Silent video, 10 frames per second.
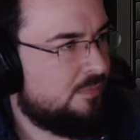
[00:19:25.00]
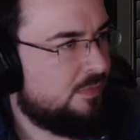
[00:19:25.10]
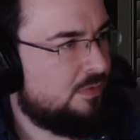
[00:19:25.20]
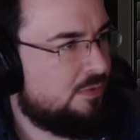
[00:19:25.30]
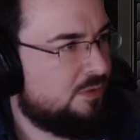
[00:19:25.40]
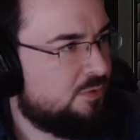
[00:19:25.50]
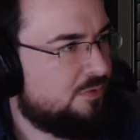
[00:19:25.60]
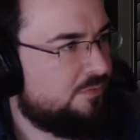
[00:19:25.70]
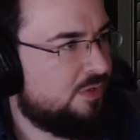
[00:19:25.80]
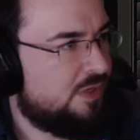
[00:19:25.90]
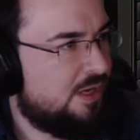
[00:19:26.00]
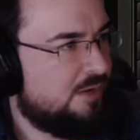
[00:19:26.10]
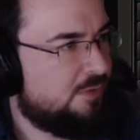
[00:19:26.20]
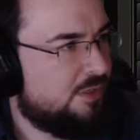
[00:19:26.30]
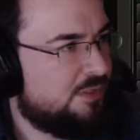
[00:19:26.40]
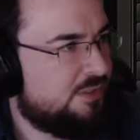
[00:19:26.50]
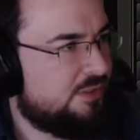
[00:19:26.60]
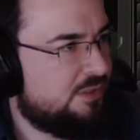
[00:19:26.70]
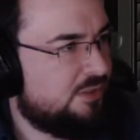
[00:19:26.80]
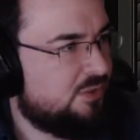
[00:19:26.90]
Oh, I don't know if you can when
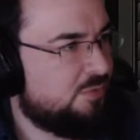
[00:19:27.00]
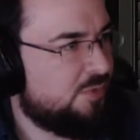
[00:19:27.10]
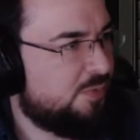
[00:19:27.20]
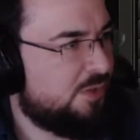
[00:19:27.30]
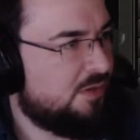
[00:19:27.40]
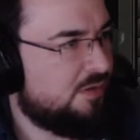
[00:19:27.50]
it's a human player.